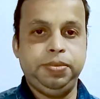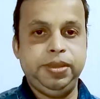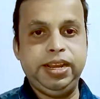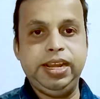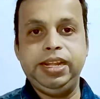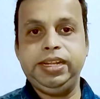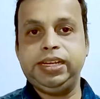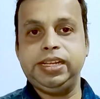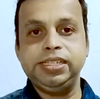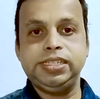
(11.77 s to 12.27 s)

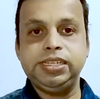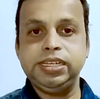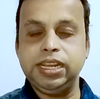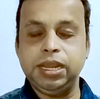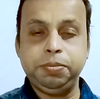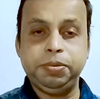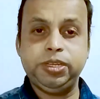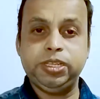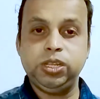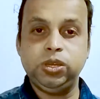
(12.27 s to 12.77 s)
interesting
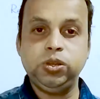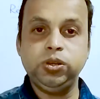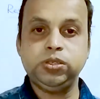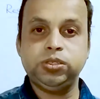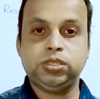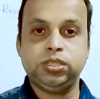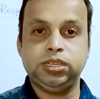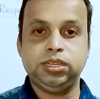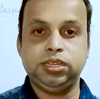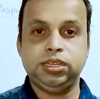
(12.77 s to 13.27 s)
episode
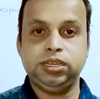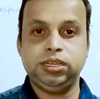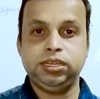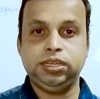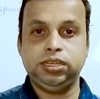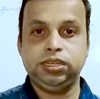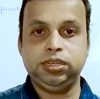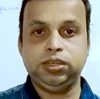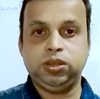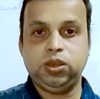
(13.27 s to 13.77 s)

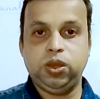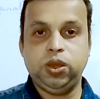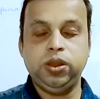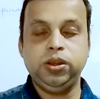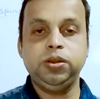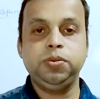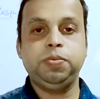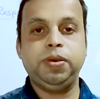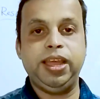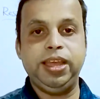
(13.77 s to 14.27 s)

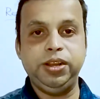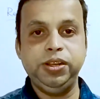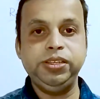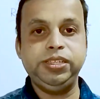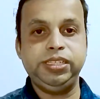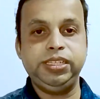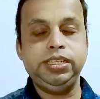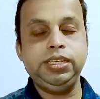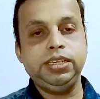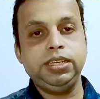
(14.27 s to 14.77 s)
on
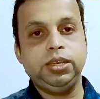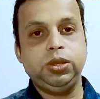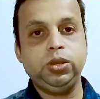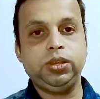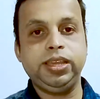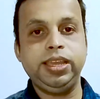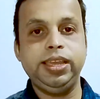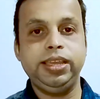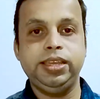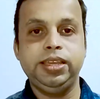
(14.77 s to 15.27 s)
biology.
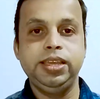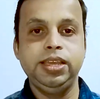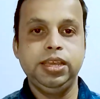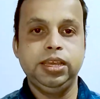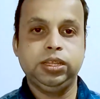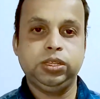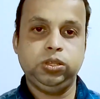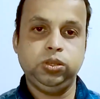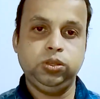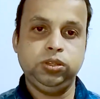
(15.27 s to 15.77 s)
Okay,
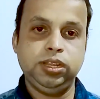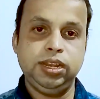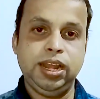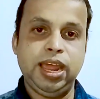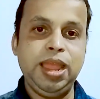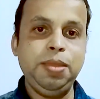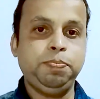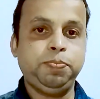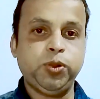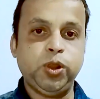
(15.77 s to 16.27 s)
so the
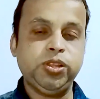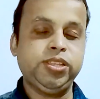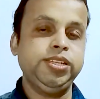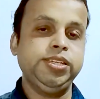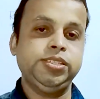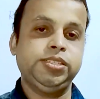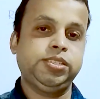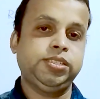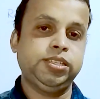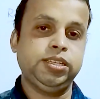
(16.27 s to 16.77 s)
life
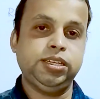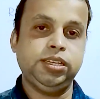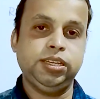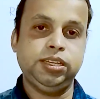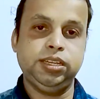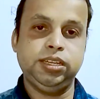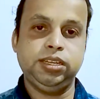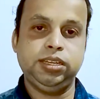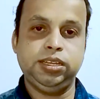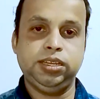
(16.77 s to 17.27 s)
process
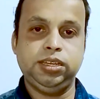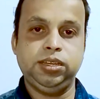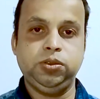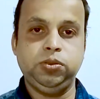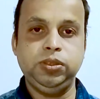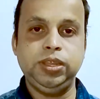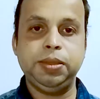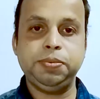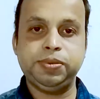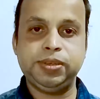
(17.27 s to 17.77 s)
we
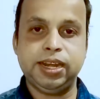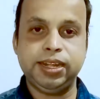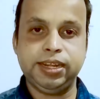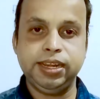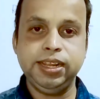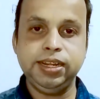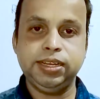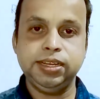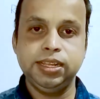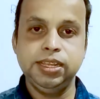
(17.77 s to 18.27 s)
have
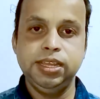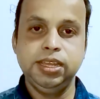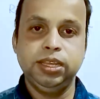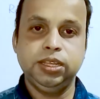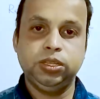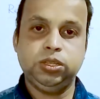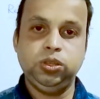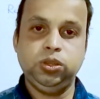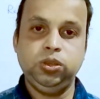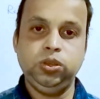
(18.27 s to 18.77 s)
started.
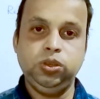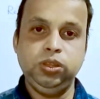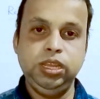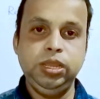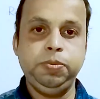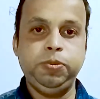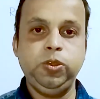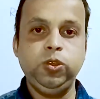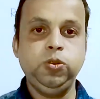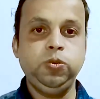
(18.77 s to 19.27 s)
So
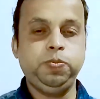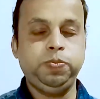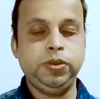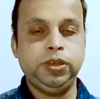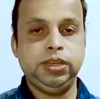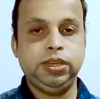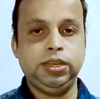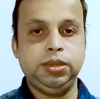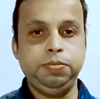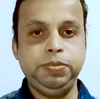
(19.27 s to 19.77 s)
if you
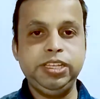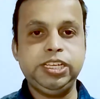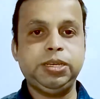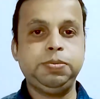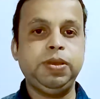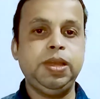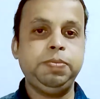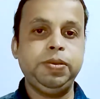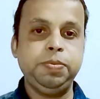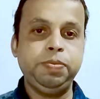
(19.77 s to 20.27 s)
missed
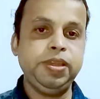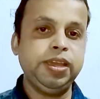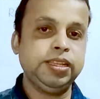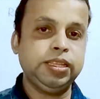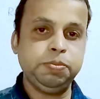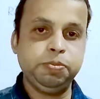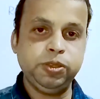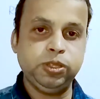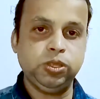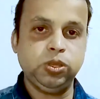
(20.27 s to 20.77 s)
my previous
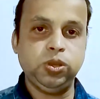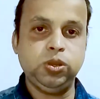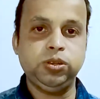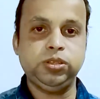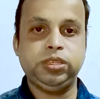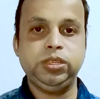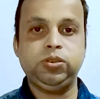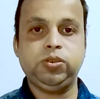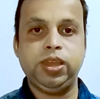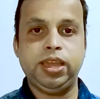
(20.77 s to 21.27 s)
episodes,
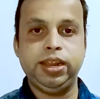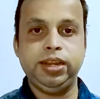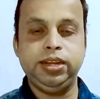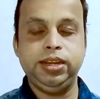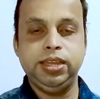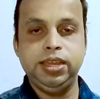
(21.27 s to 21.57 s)
you can